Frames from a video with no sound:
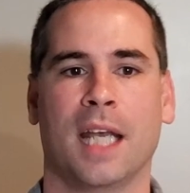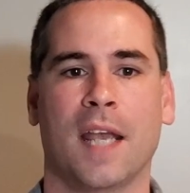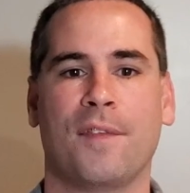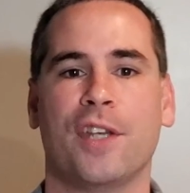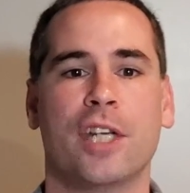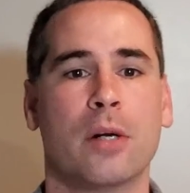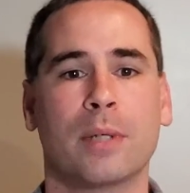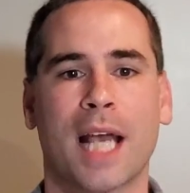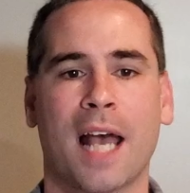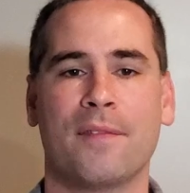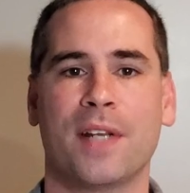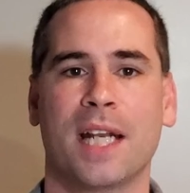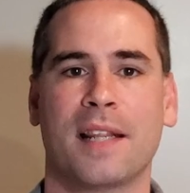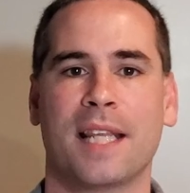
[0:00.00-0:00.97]
If you don't
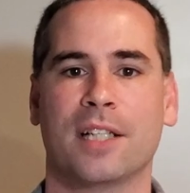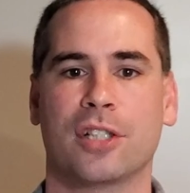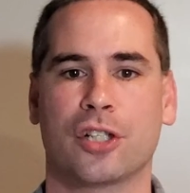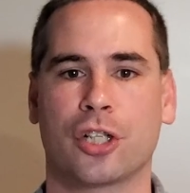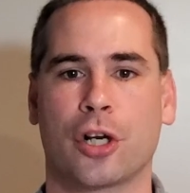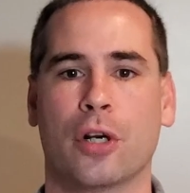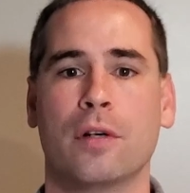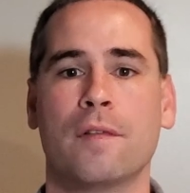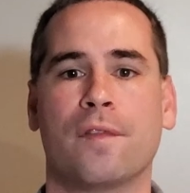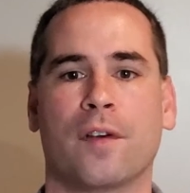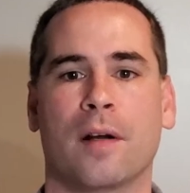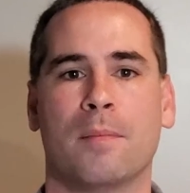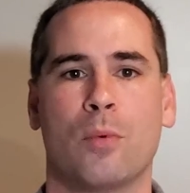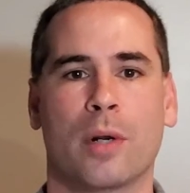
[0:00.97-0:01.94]
have anything to turn
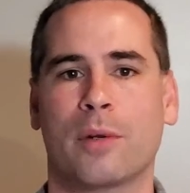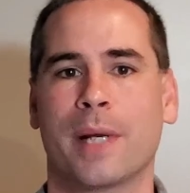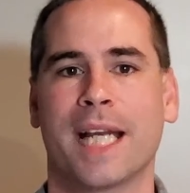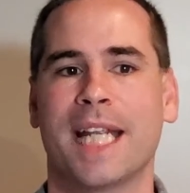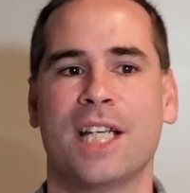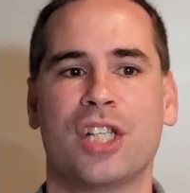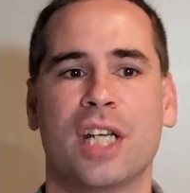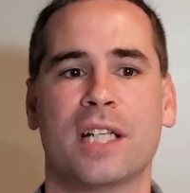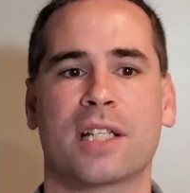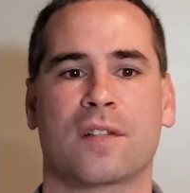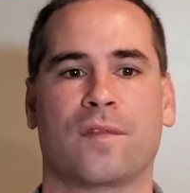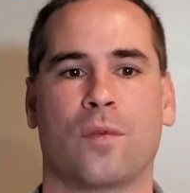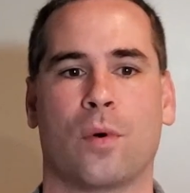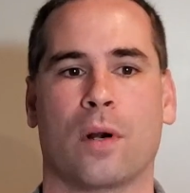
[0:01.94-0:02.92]
from, what do I need
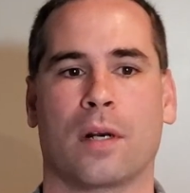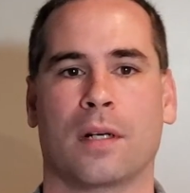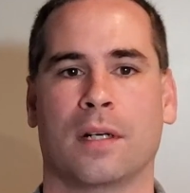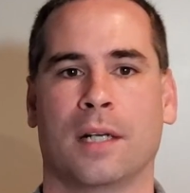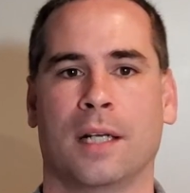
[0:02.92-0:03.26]
Jesus for?